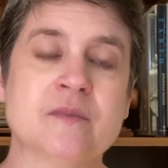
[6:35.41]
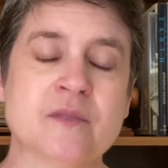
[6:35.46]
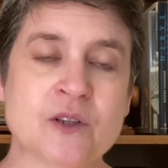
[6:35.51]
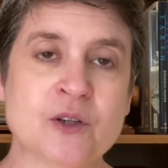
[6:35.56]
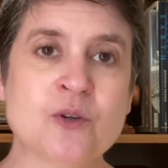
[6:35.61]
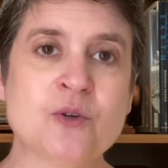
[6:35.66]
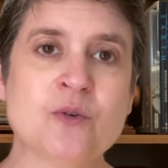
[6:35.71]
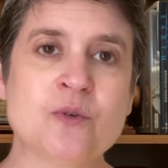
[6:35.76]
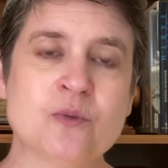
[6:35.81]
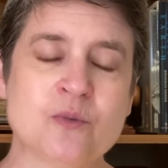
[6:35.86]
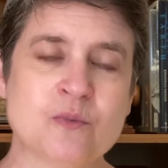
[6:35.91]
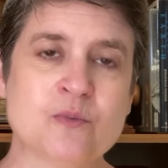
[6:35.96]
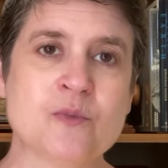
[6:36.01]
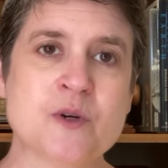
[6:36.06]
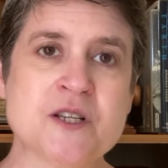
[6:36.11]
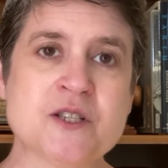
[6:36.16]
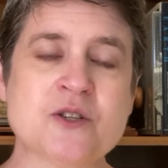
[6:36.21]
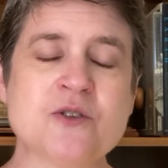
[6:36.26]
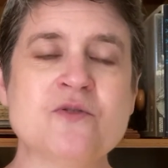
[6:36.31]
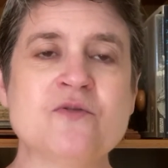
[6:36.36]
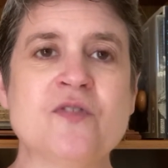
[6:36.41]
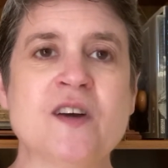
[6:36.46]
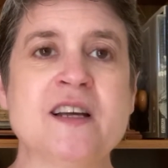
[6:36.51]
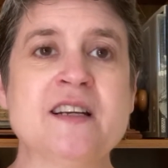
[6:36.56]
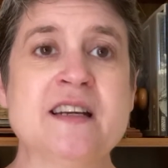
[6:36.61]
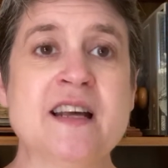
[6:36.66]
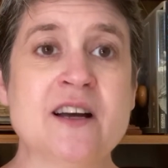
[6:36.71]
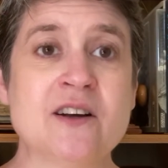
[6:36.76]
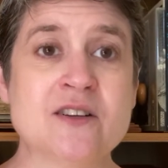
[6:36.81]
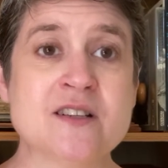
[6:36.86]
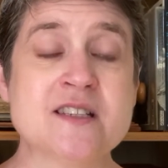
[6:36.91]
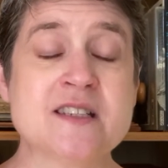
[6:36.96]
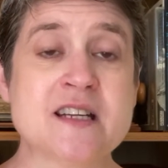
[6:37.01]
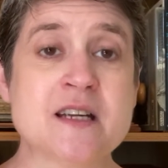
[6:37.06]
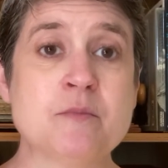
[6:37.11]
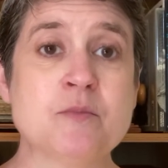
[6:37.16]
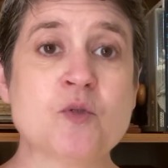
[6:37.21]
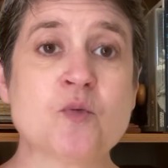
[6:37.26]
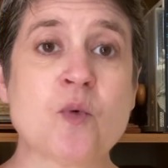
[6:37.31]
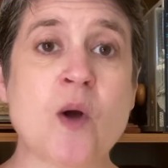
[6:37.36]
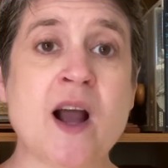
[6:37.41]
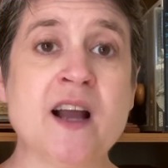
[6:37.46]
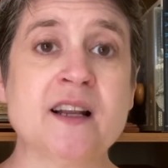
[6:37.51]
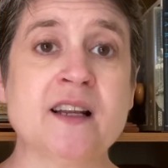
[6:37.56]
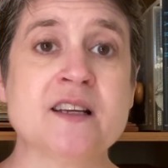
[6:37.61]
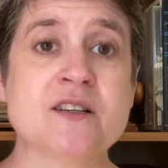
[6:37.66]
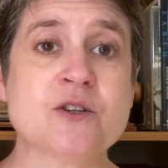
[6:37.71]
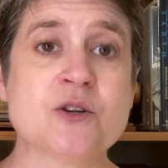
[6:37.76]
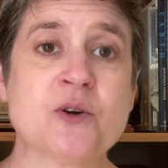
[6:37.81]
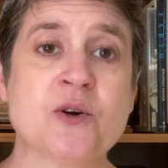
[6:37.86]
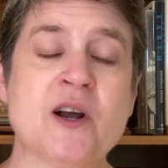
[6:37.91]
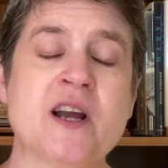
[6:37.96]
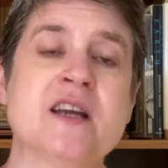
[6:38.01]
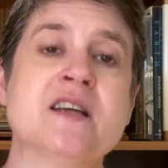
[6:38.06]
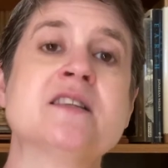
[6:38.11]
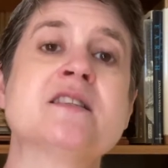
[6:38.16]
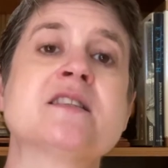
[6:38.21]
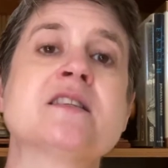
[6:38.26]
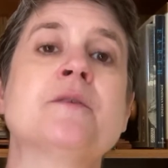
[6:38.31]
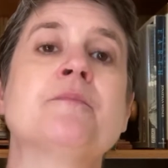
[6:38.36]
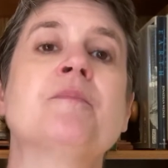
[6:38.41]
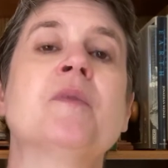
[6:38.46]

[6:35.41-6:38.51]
who we soon find out is named Ryland Grace,